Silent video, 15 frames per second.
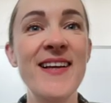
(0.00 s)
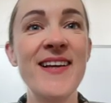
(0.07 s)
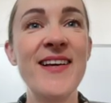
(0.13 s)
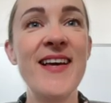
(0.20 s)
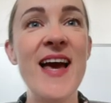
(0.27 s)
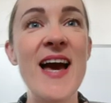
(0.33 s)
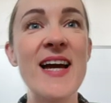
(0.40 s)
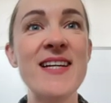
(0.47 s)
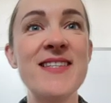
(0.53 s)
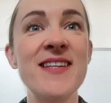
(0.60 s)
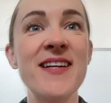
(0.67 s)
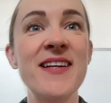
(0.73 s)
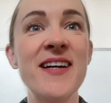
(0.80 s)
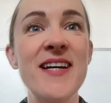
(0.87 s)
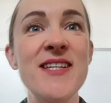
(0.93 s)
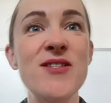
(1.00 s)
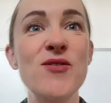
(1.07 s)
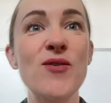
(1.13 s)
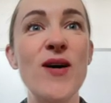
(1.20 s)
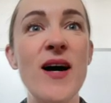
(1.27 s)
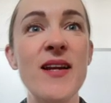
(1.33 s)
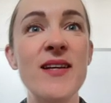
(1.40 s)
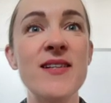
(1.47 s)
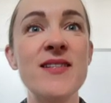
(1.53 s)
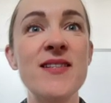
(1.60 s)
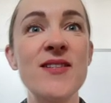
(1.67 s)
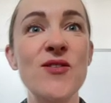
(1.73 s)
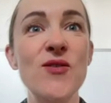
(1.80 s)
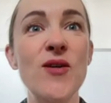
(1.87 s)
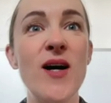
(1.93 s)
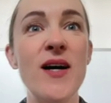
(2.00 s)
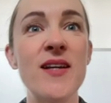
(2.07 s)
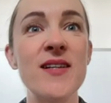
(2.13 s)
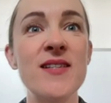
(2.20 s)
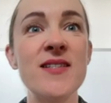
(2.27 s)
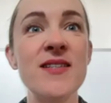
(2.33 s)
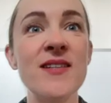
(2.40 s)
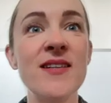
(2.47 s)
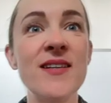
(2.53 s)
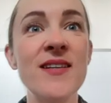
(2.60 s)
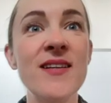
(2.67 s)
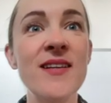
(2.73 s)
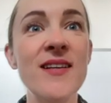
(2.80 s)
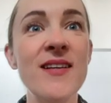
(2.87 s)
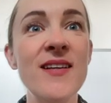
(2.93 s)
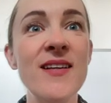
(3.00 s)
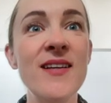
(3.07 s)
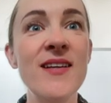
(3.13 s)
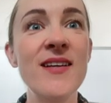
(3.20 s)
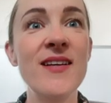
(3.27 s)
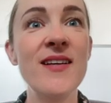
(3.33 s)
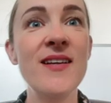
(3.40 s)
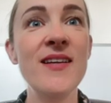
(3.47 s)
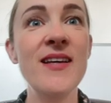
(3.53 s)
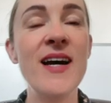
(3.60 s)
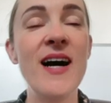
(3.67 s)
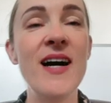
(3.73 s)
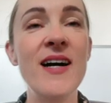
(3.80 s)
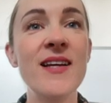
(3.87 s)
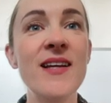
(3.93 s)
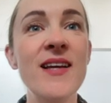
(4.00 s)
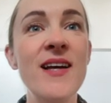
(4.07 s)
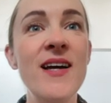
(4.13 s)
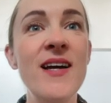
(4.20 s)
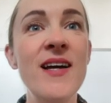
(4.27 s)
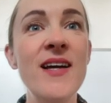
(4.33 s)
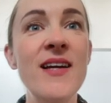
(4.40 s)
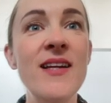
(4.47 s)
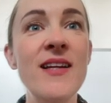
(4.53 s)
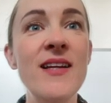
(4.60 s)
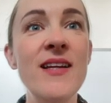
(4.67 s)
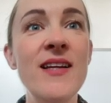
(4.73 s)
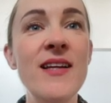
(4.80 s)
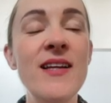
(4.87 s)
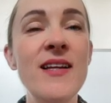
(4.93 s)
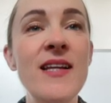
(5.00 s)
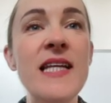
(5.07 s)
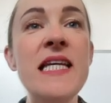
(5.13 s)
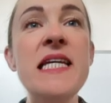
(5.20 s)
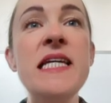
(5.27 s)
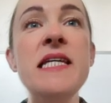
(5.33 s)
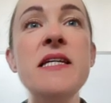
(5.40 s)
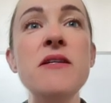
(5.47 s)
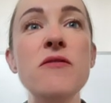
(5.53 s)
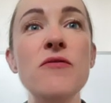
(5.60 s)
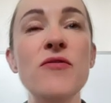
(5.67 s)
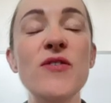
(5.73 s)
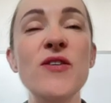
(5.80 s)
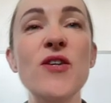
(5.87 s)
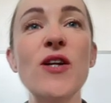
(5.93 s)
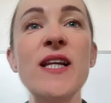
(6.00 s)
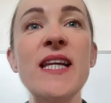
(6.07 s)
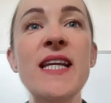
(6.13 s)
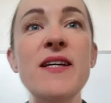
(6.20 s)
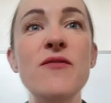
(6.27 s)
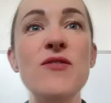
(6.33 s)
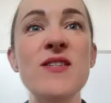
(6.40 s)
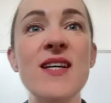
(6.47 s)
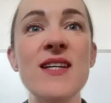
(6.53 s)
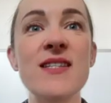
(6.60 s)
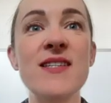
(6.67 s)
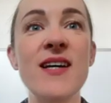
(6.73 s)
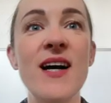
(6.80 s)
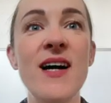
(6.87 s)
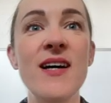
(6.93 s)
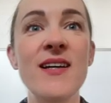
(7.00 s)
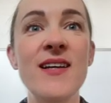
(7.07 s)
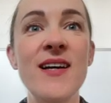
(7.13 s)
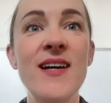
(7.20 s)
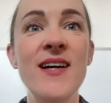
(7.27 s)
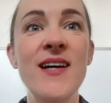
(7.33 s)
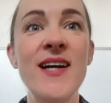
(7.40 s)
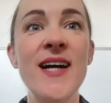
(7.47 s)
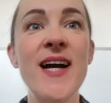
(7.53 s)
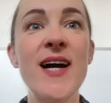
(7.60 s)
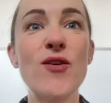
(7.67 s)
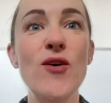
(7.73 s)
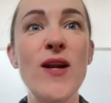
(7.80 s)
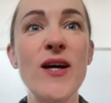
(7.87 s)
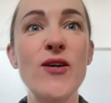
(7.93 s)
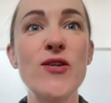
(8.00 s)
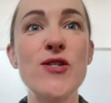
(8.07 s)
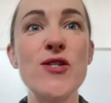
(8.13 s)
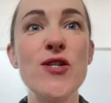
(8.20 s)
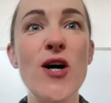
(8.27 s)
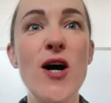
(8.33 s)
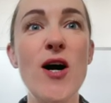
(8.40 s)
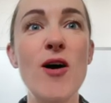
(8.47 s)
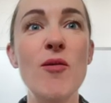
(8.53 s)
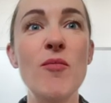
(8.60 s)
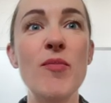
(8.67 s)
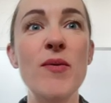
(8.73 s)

Excellent, guys. You got it. You got it. Yeah. Leave, not live, Saska. Carola, good job.